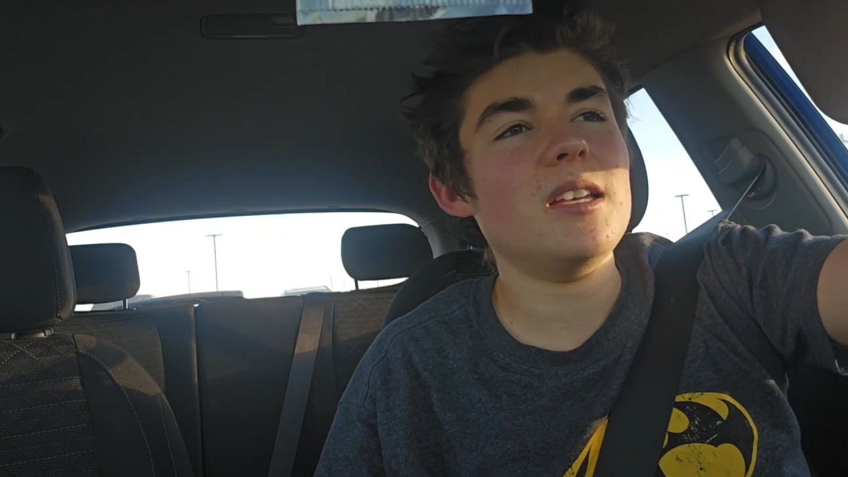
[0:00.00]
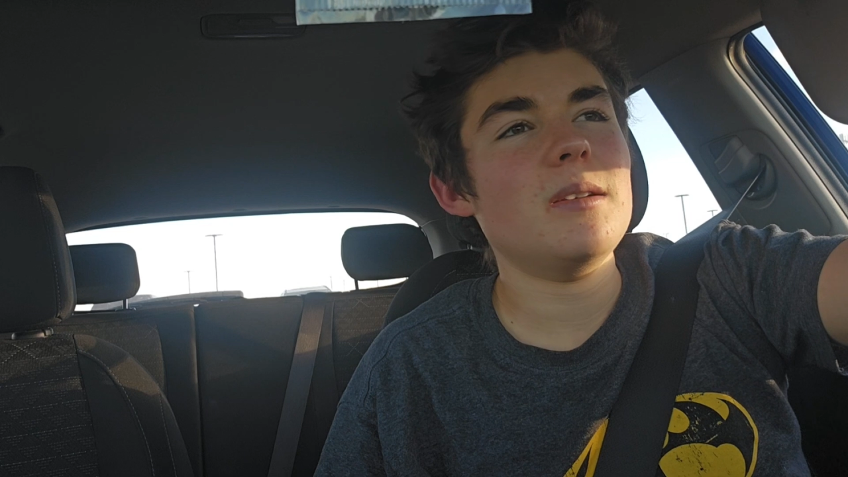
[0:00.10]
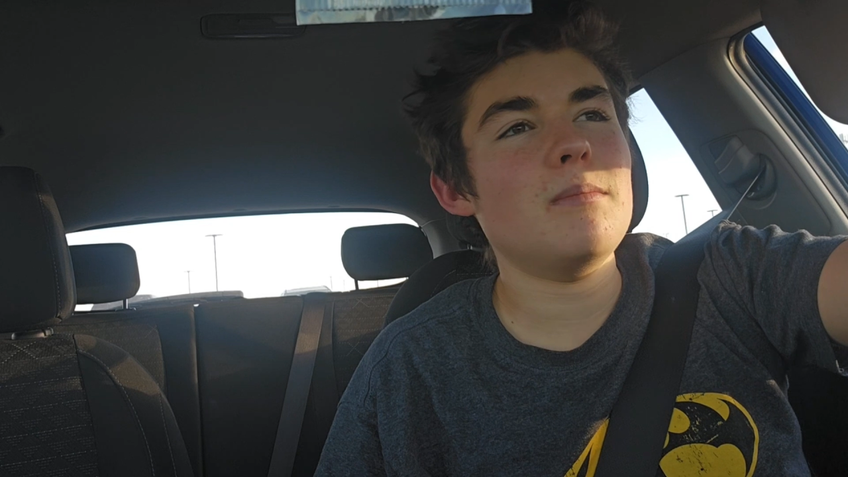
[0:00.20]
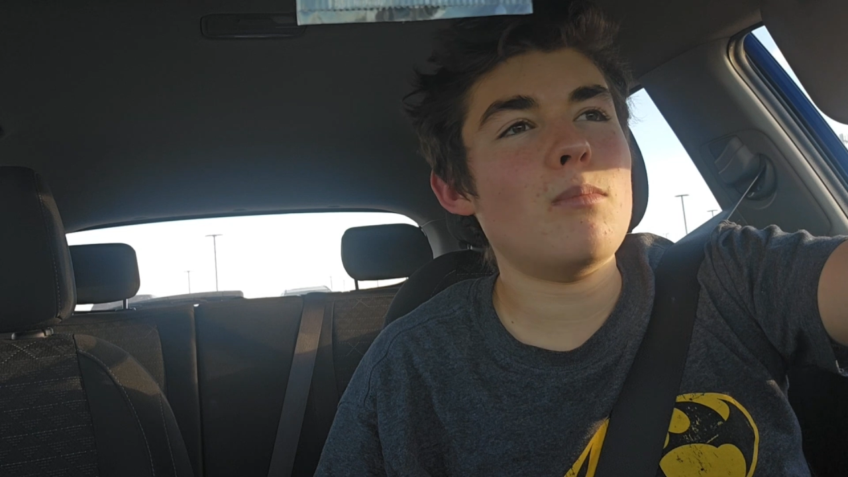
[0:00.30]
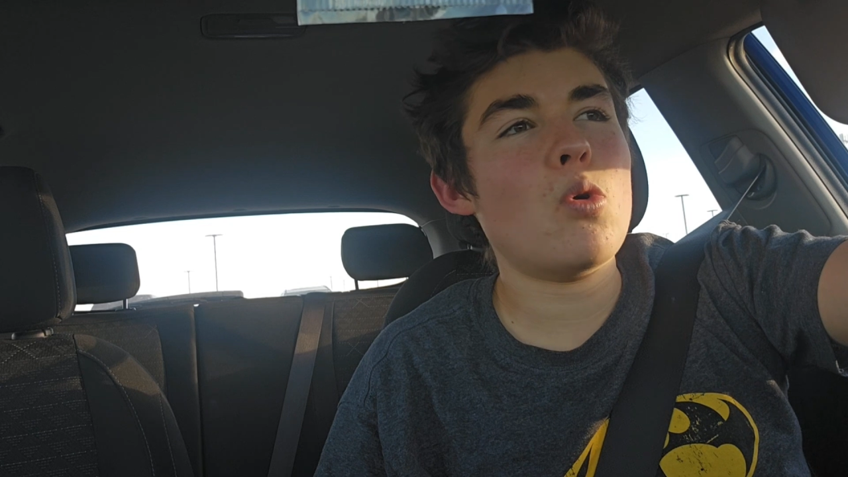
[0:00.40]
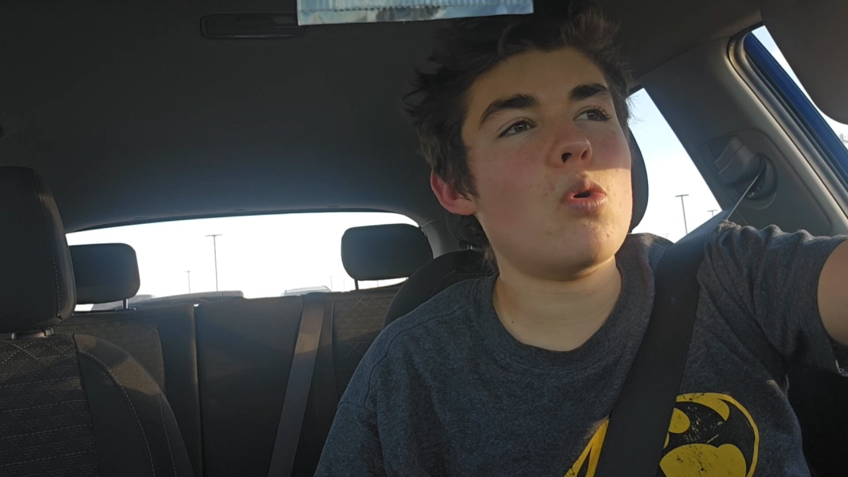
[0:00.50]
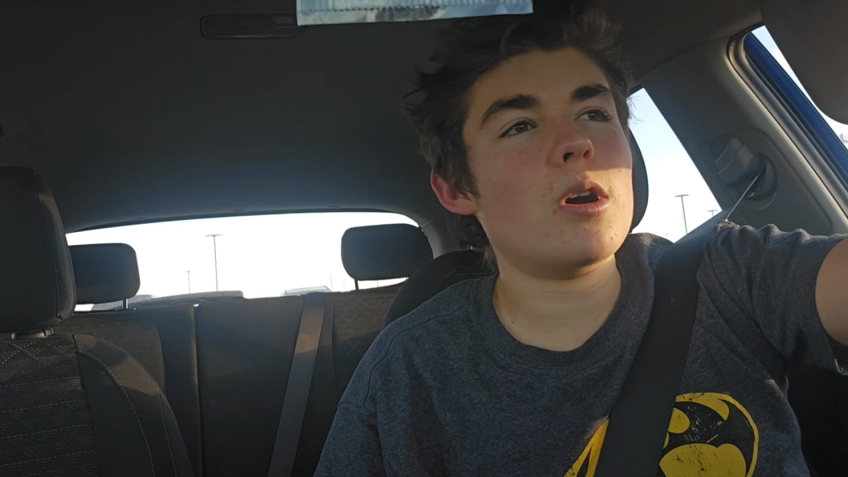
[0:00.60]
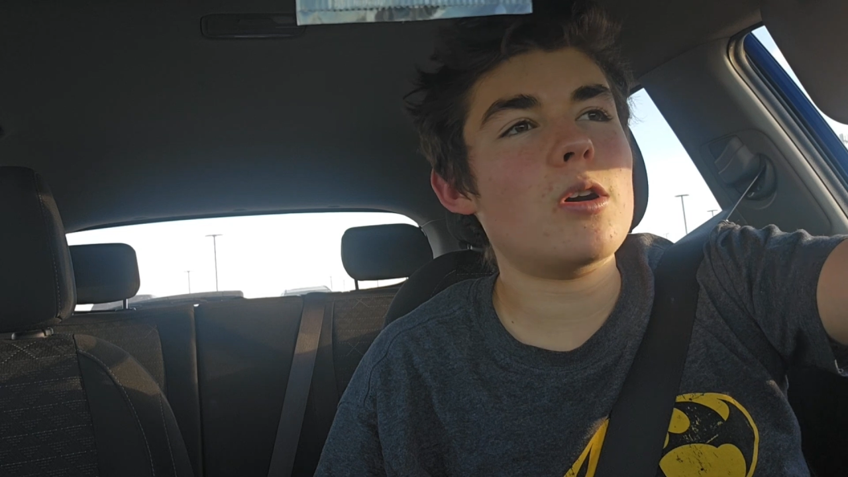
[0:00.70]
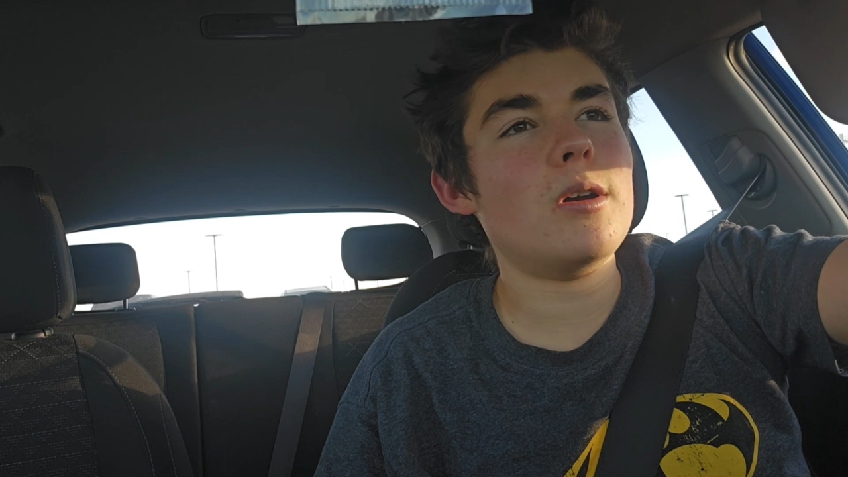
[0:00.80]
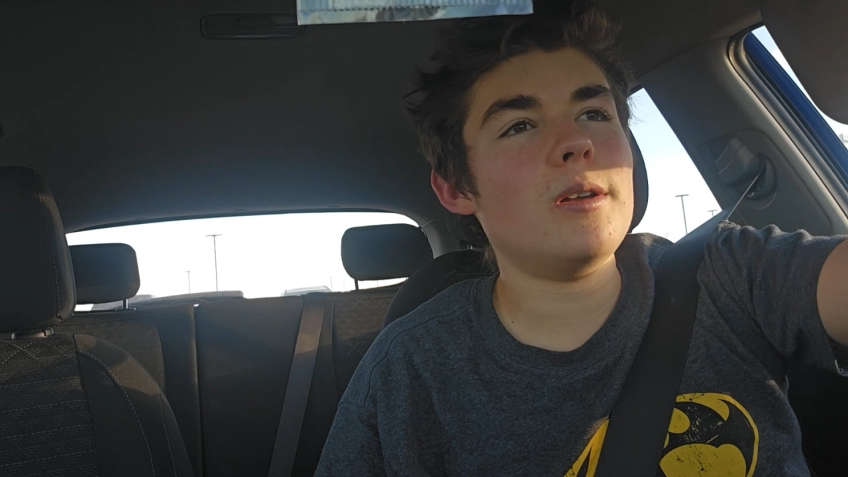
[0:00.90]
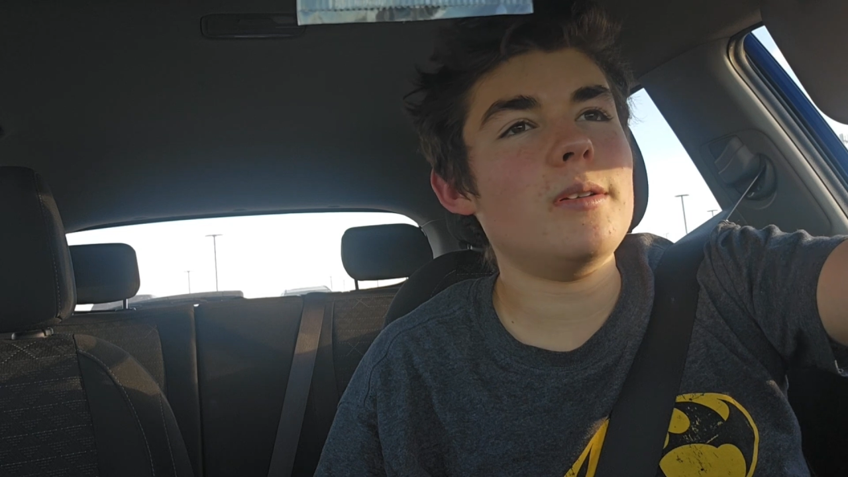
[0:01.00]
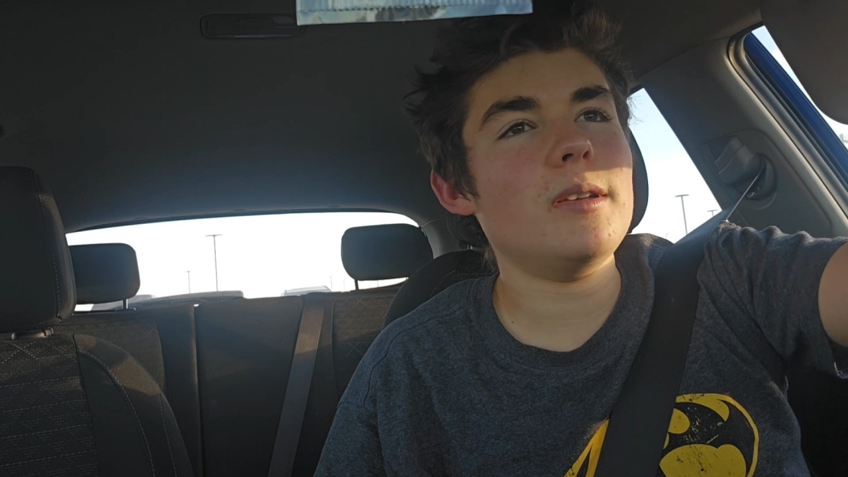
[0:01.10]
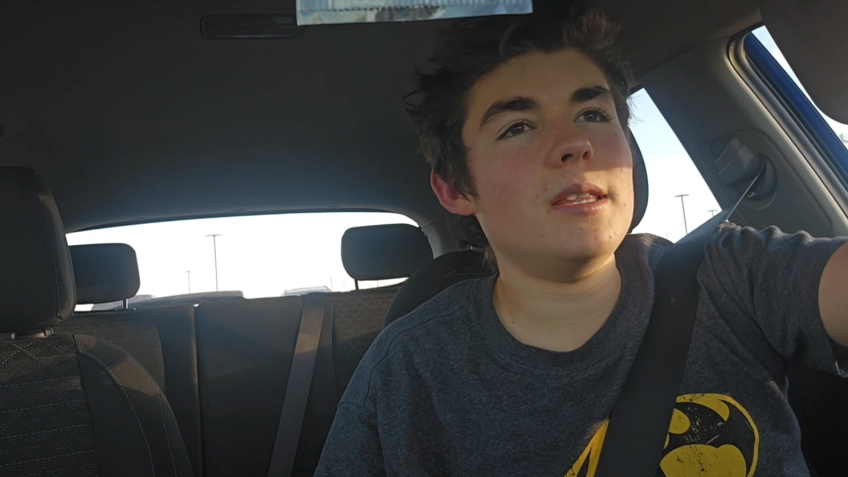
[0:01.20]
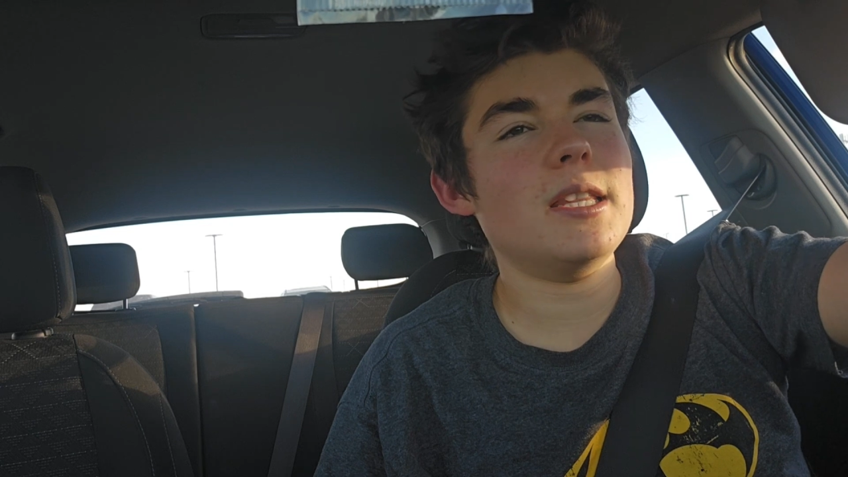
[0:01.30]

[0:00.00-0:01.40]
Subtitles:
more in